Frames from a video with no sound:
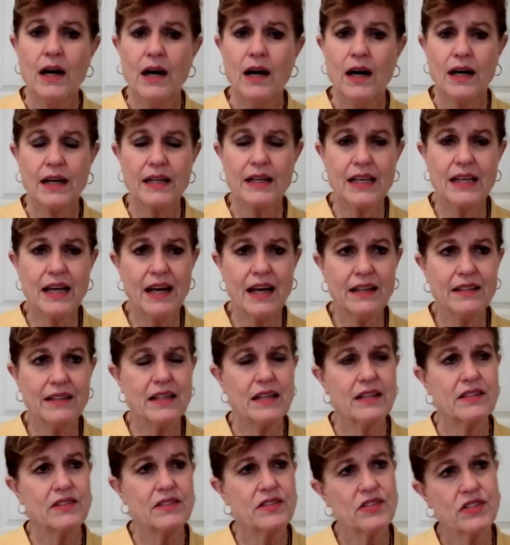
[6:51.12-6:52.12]
again,
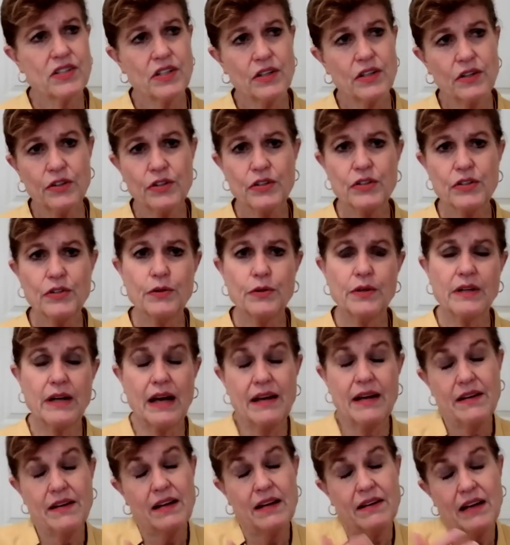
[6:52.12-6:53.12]
it's still
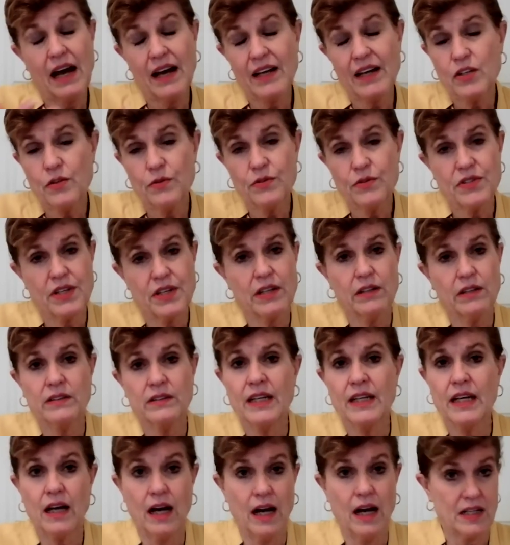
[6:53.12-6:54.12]
and I use the
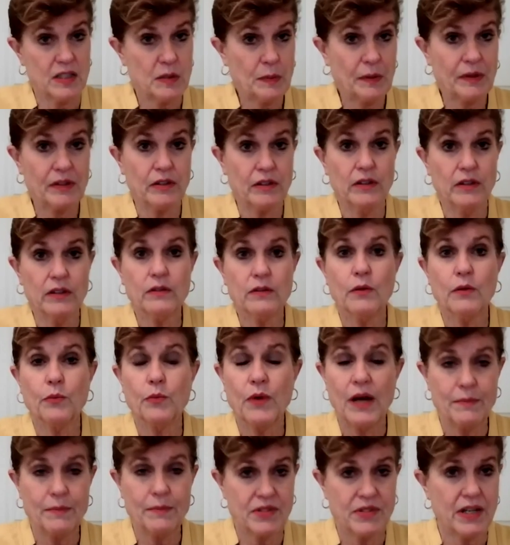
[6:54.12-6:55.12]
Hilton Head Hospital
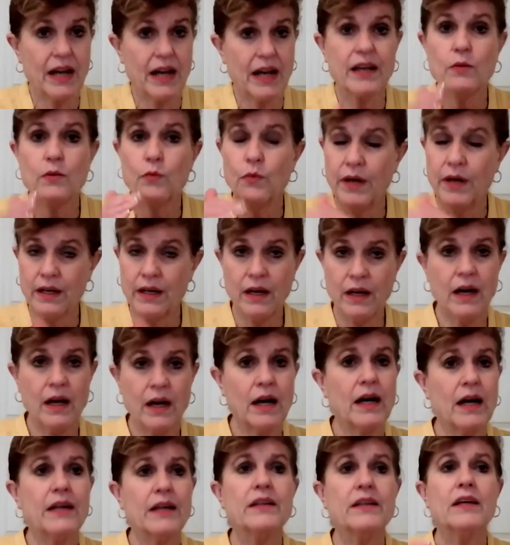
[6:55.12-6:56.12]
website, went
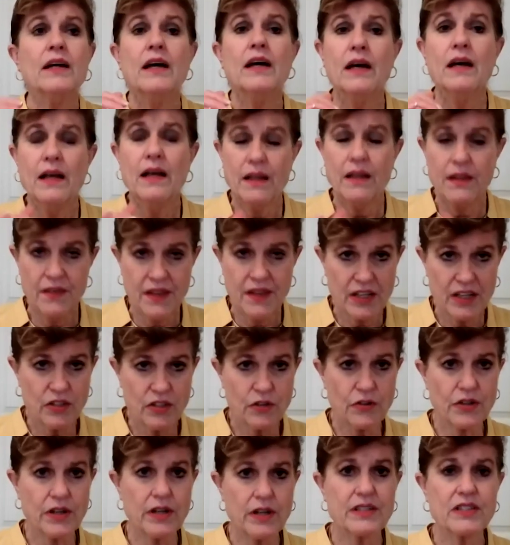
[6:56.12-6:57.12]
on, then
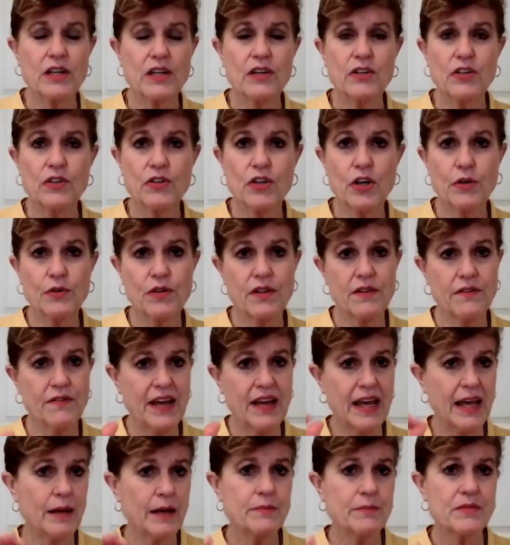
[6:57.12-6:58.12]
you go to the
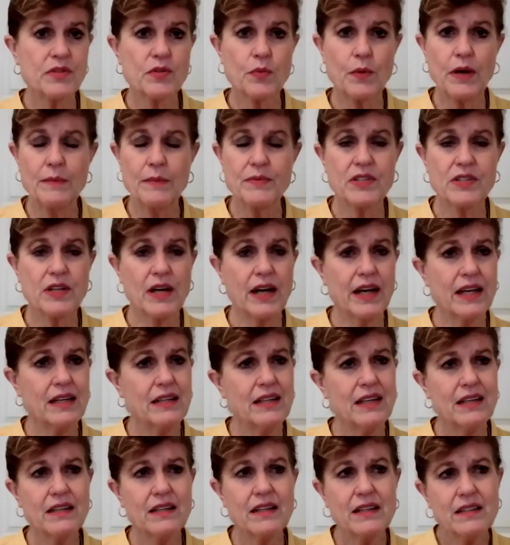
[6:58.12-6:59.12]
VAMS website,
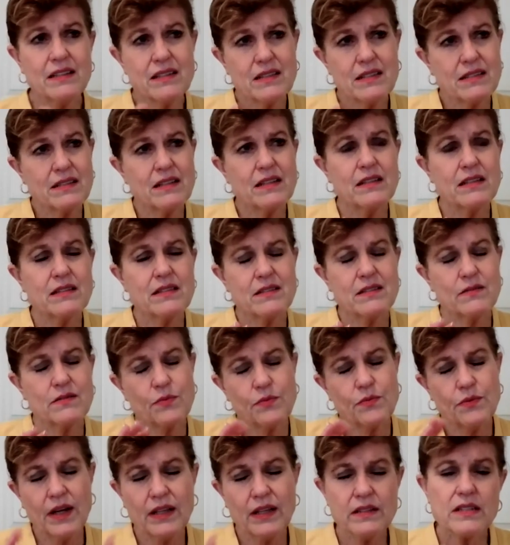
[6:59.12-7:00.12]
and it's
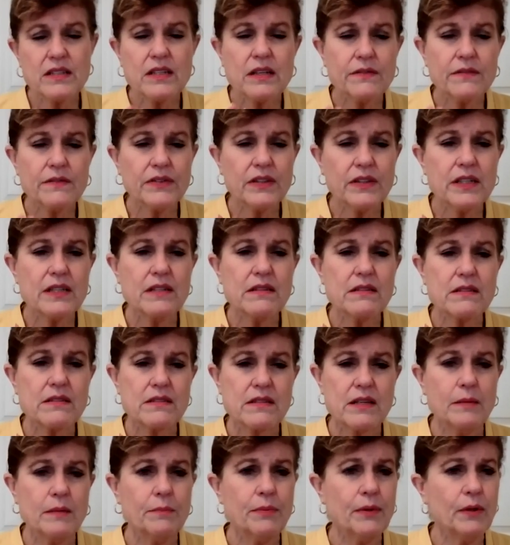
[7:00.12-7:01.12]
relatively
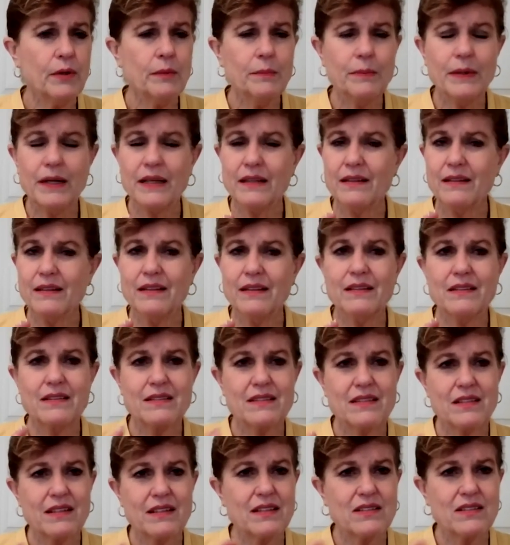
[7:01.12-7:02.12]
simple, but
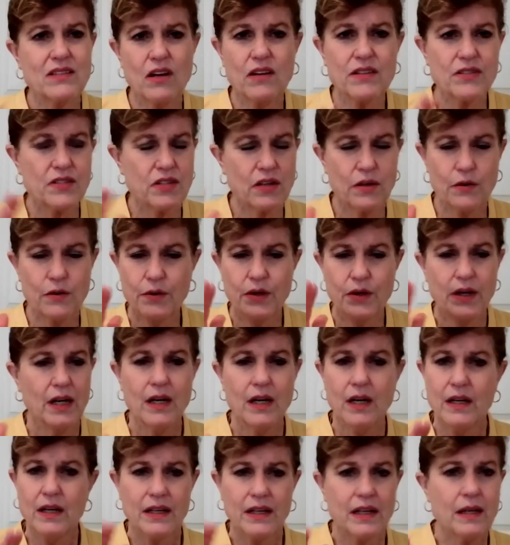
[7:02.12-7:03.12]
it's also
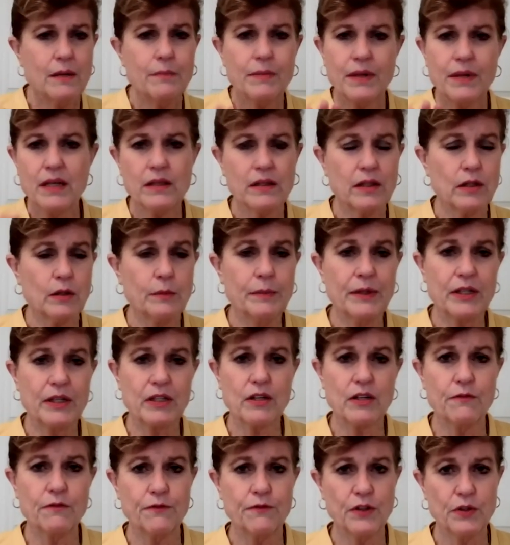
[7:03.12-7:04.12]
can be a little bit
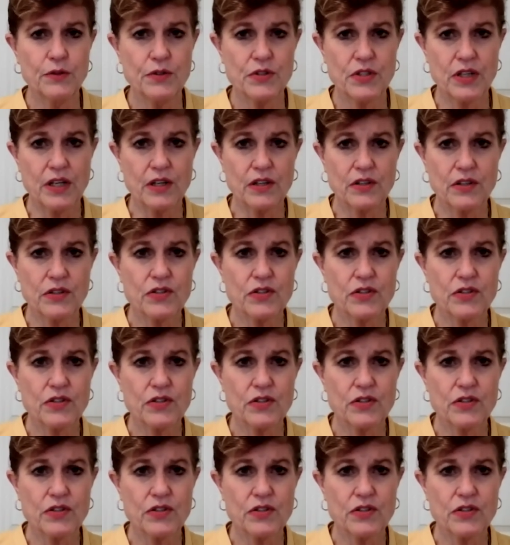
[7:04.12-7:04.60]
confusing.